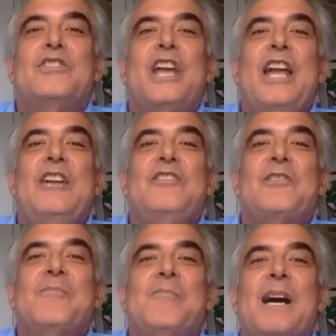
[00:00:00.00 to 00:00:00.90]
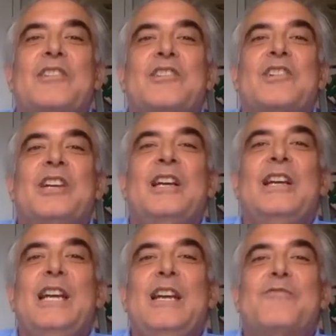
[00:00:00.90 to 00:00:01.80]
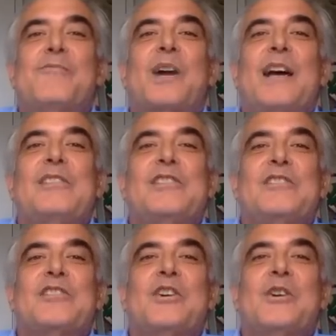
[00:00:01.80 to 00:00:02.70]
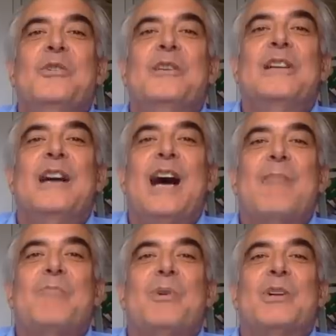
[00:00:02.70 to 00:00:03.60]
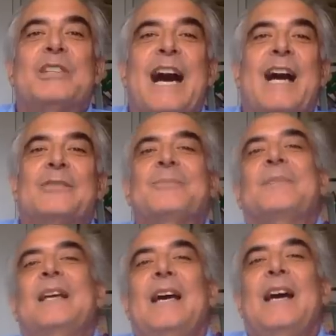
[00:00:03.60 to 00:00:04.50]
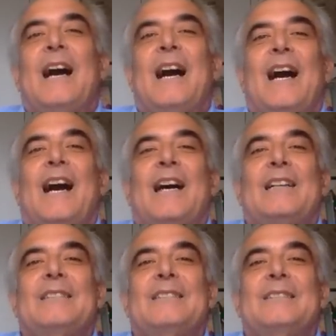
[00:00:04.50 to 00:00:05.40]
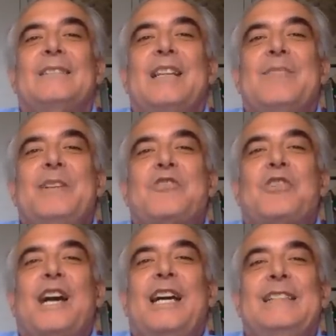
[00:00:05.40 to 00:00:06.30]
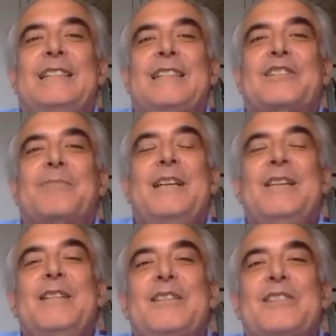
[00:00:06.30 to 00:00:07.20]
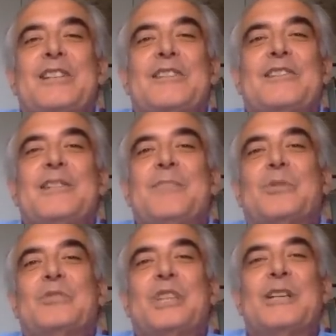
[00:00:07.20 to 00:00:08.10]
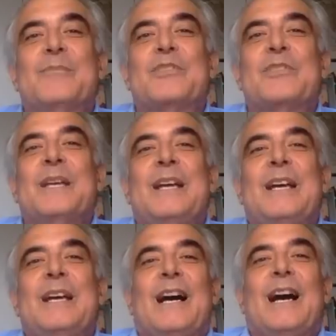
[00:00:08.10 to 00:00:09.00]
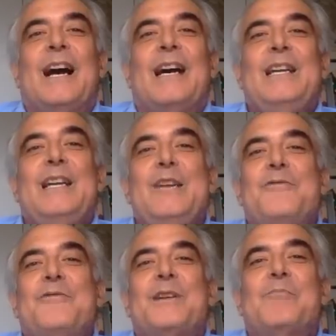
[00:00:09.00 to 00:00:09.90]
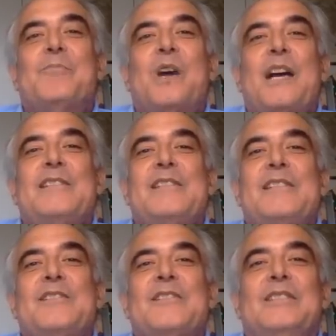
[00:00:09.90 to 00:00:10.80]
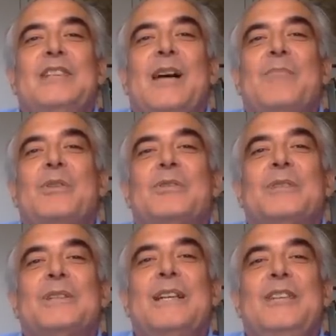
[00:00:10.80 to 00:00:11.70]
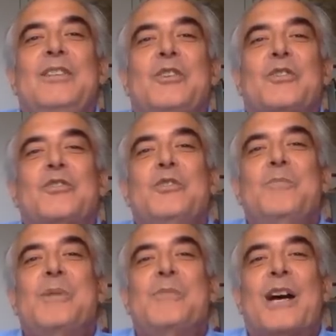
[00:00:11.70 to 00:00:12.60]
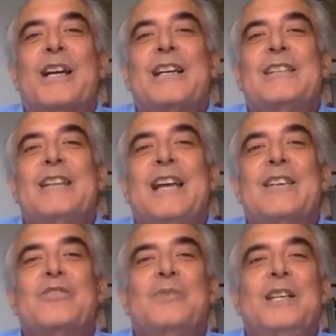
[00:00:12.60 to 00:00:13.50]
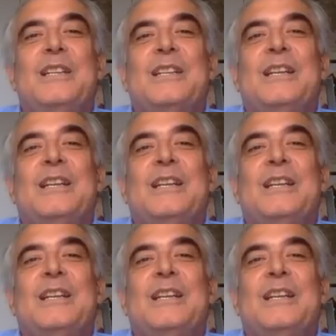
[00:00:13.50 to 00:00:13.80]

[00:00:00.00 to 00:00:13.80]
change much if prices go up or down. Uh, let me try and explain this in simple terms. Uh, if uh, prices double in your supermarket next week,